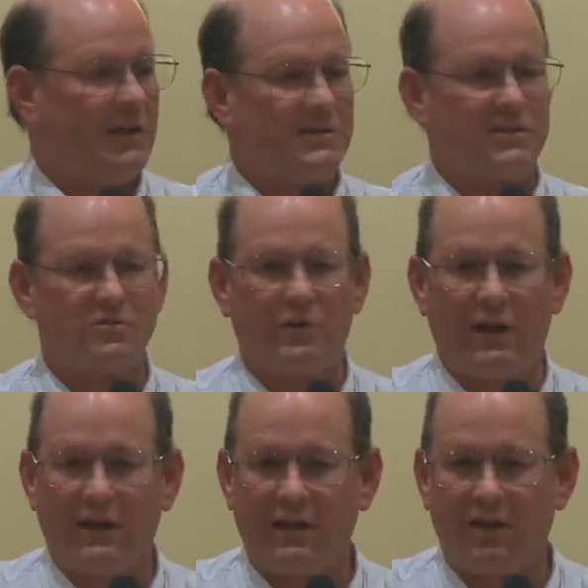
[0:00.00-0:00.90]
He says, when
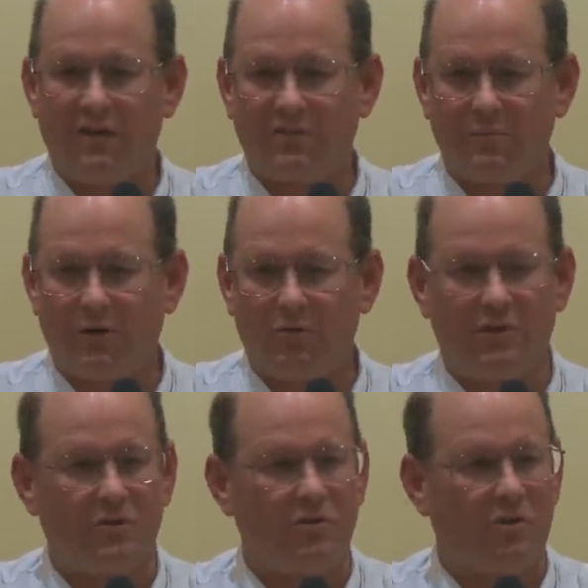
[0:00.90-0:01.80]
I get off the boat
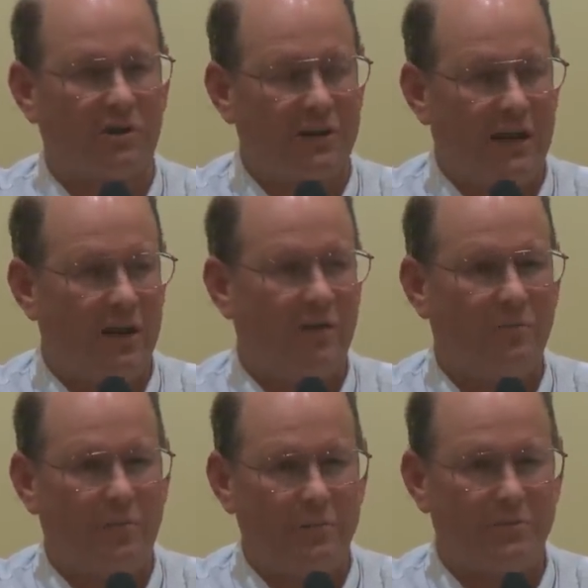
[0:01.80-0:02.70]
in New York now,
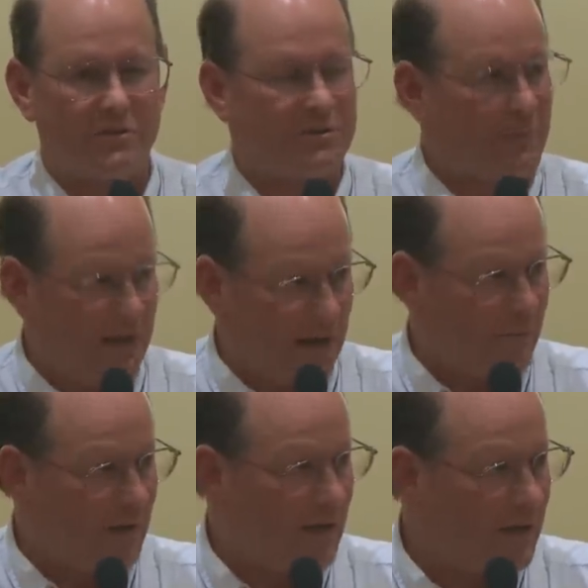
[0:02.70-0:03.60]
people spit
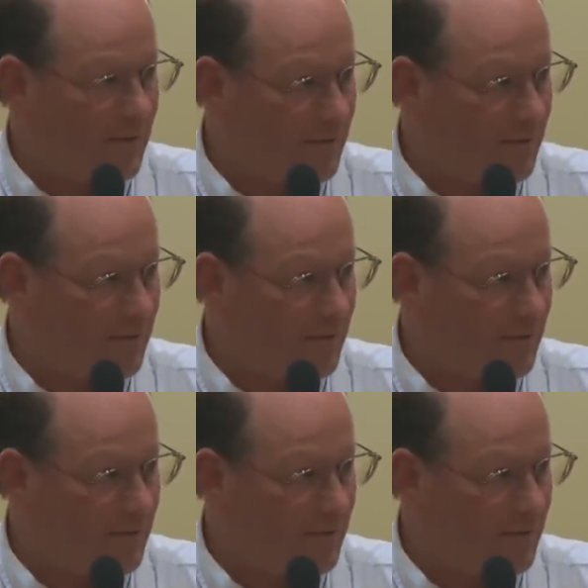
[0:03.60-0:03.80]
on me.